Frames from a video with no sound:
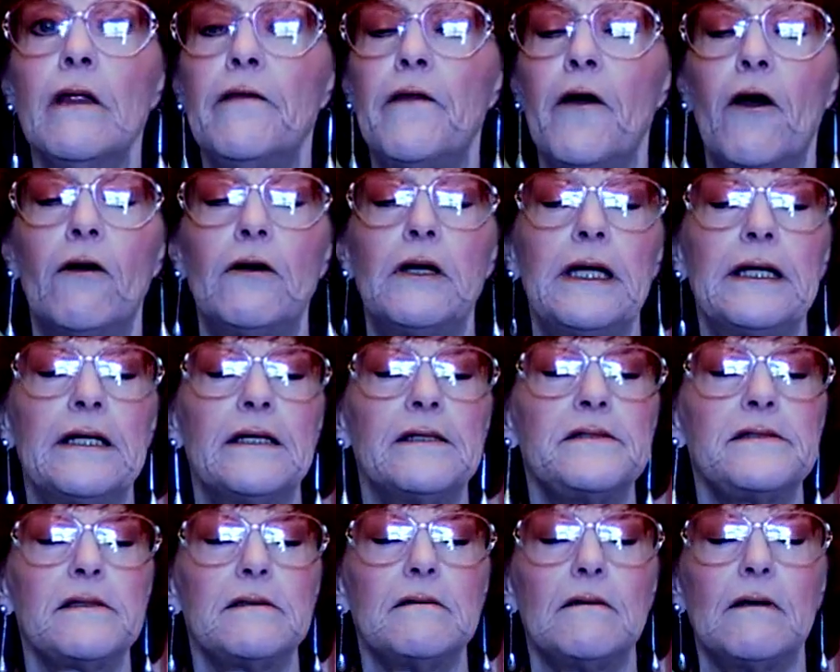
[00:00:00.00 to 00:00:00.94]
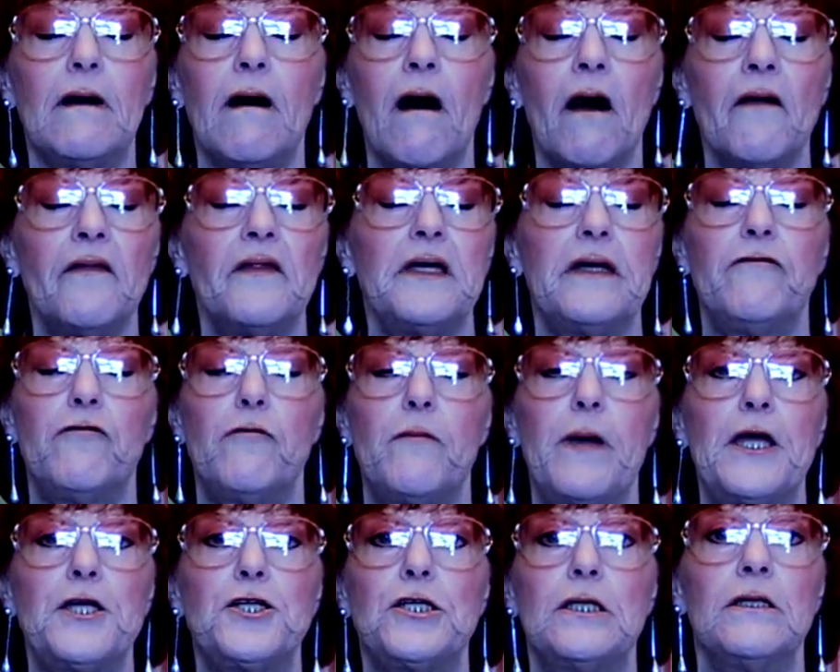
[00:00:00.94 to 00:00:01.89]
There is all the
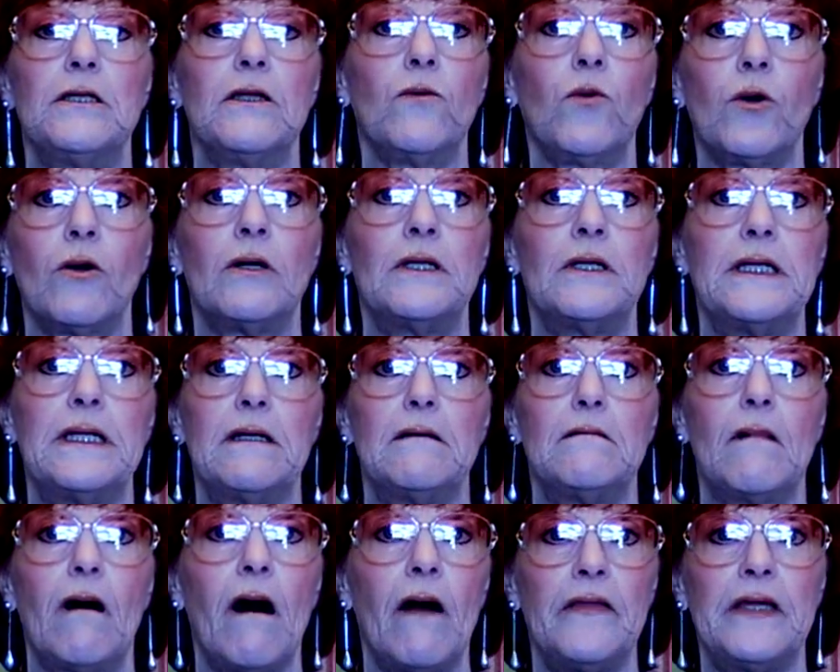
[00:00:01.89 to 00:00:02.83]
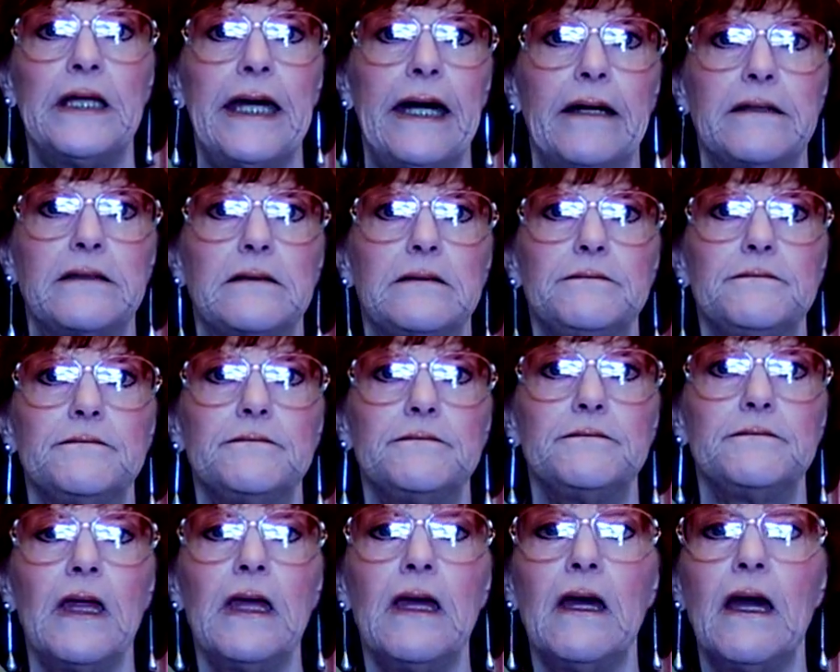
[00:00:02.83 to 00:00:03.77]
information in the world on the net,
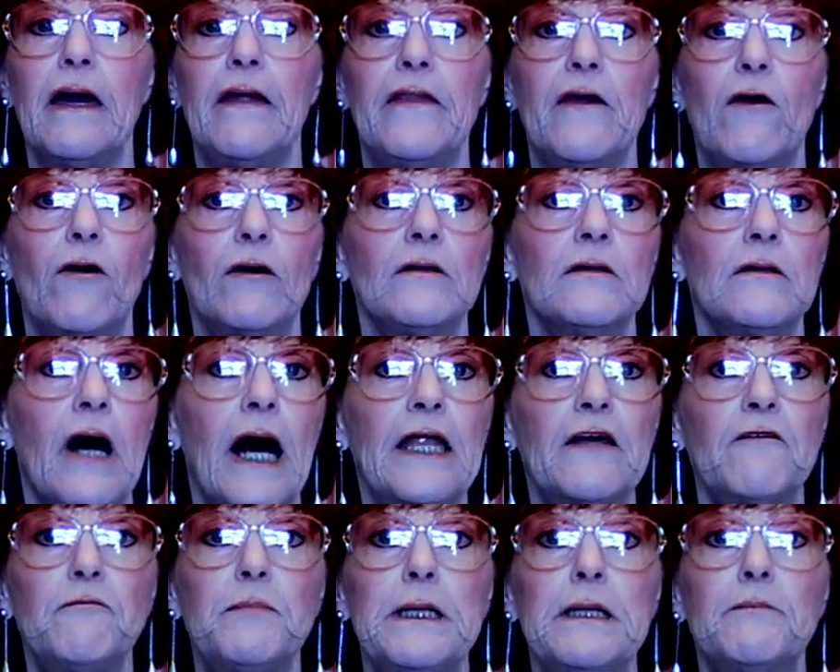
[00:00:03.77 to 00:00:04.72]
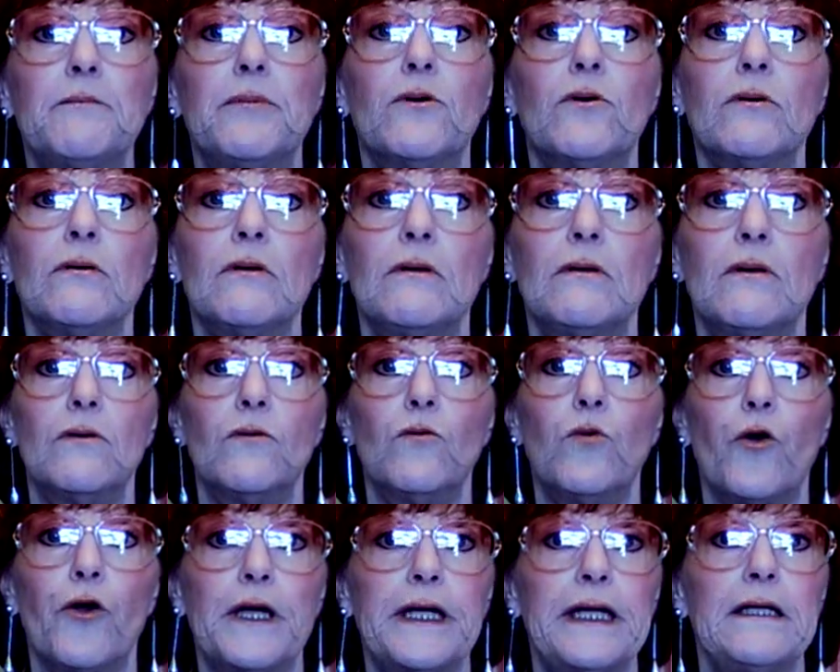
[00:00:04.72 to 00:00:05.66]
and there are a lot of people
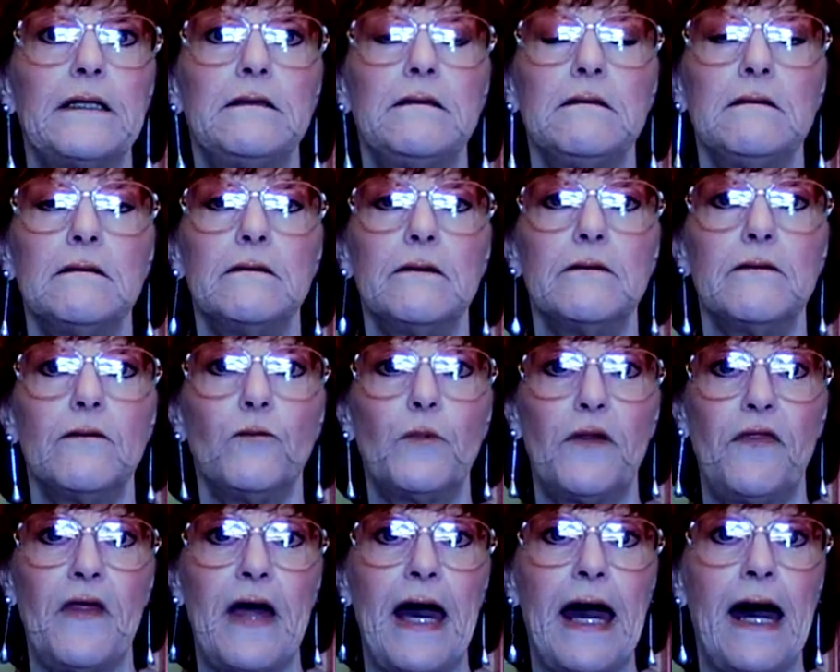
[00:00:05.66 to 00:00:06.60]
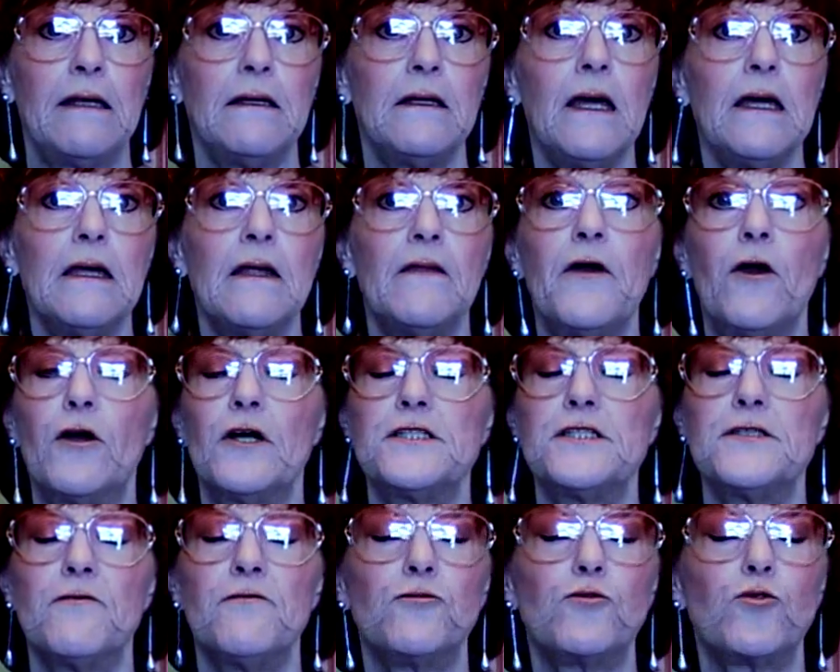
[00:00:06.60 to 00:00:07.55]
working with that. There are
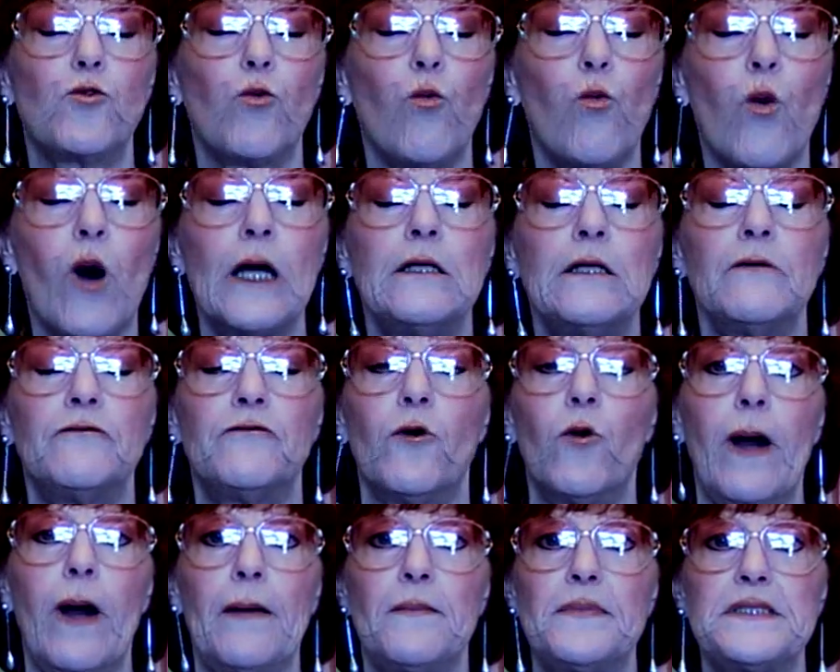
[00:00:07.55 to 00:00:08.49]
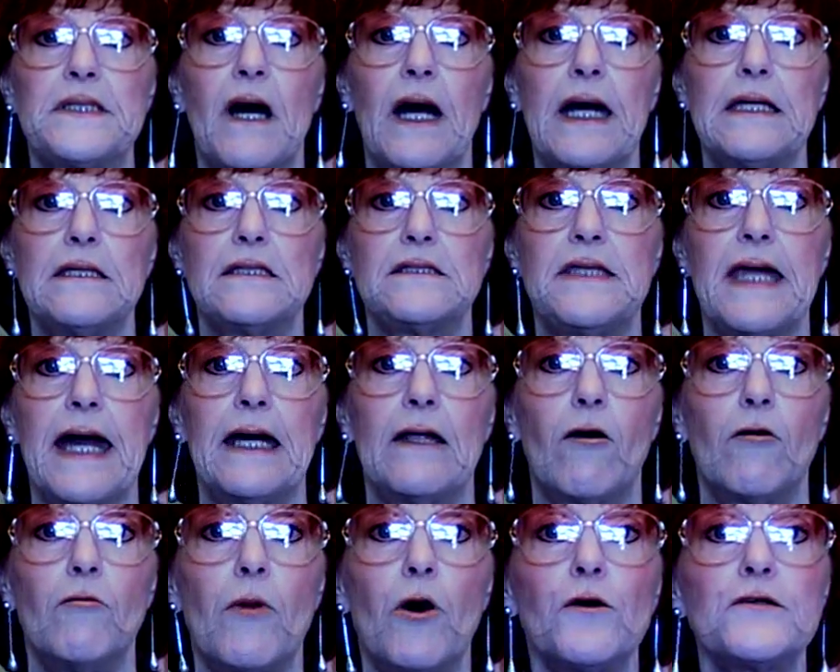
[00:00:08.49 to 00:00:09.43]
some wonderful websites that
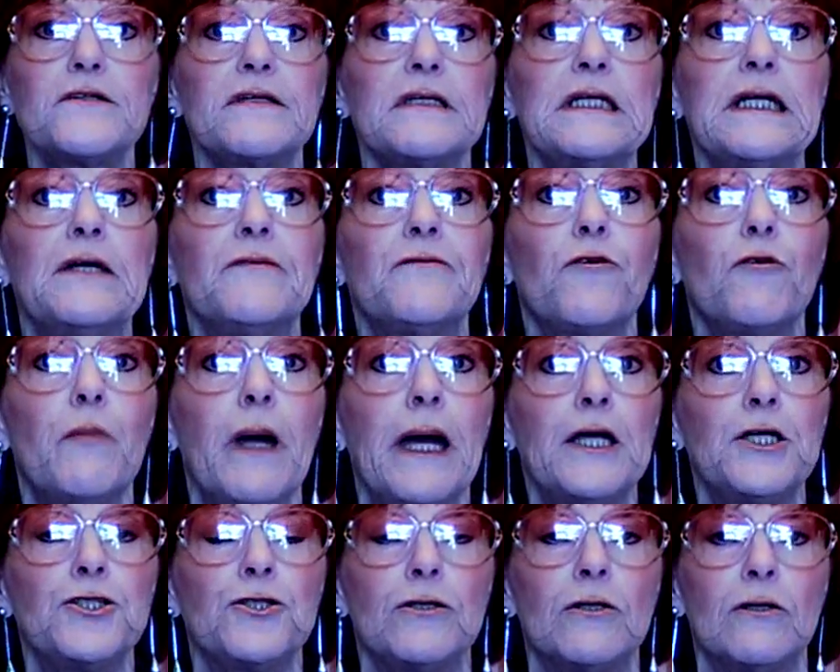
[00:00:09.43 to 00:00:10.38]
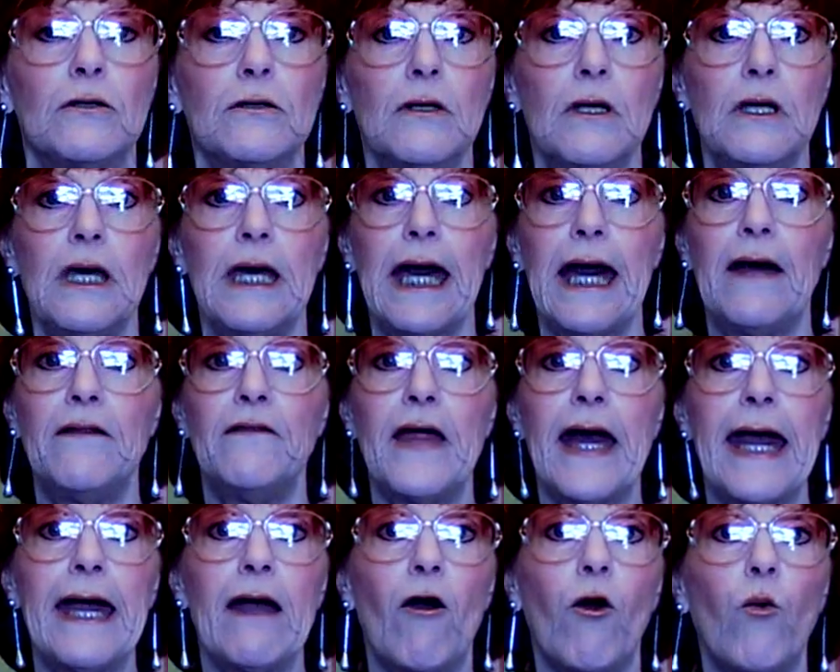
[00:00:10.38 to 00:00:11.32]
are mostly informational, and
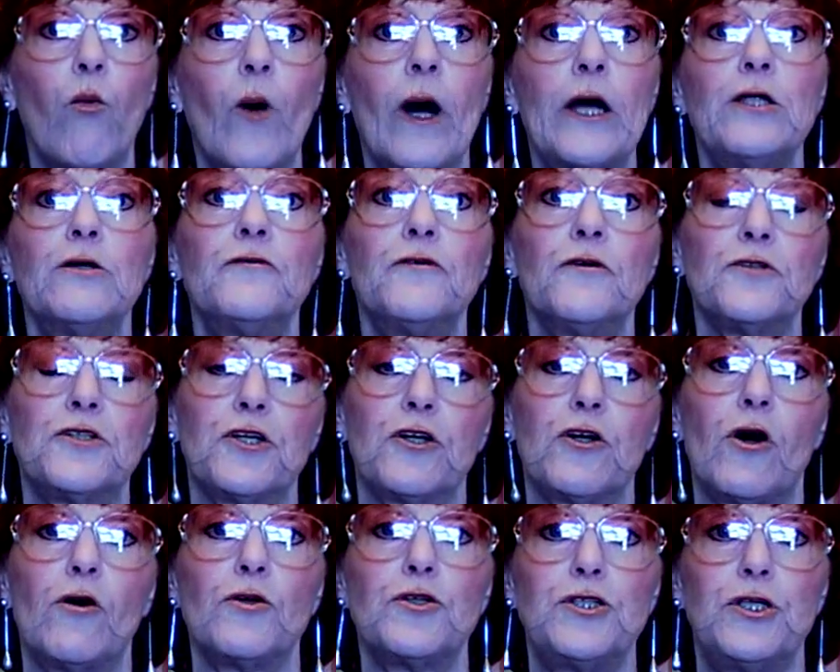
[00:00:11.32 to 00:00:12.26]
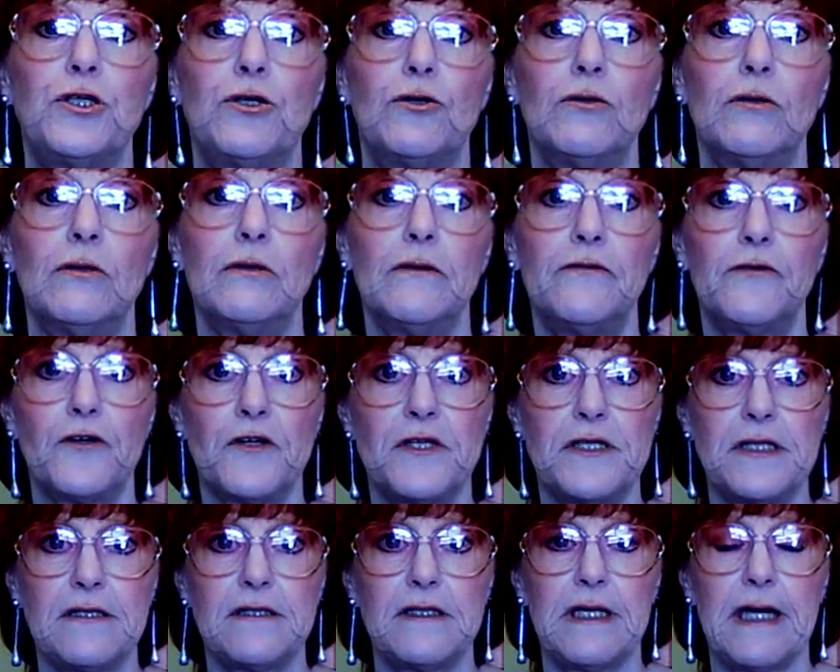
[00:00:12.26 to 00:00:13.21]
they are wonderful to go to for
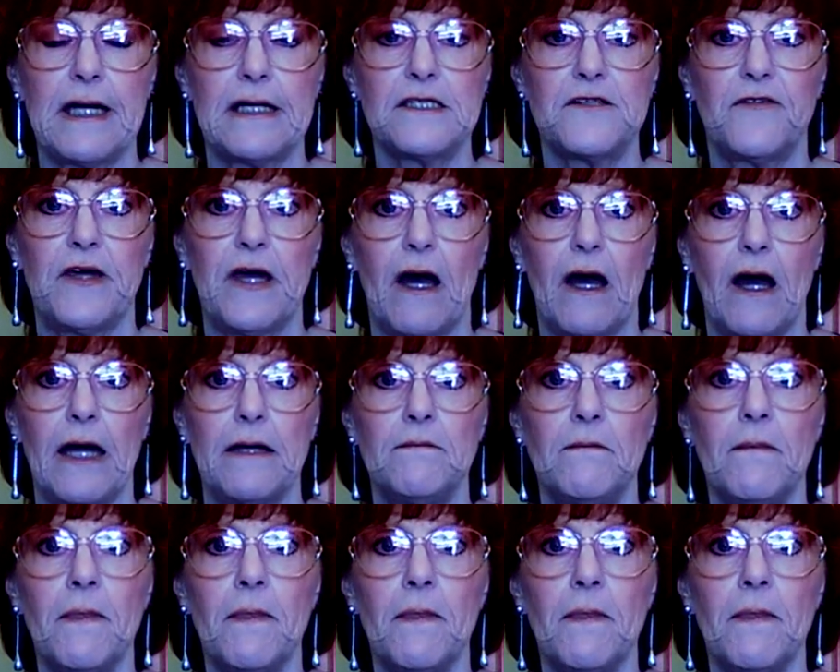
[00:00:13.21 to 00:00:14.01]
CCSVI.